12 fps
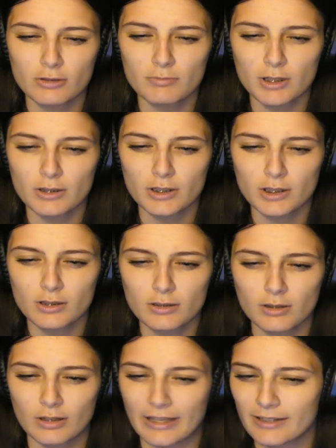million
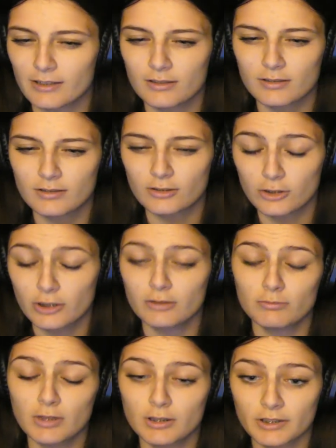or like 2
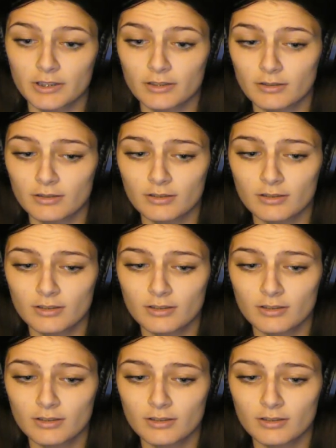million.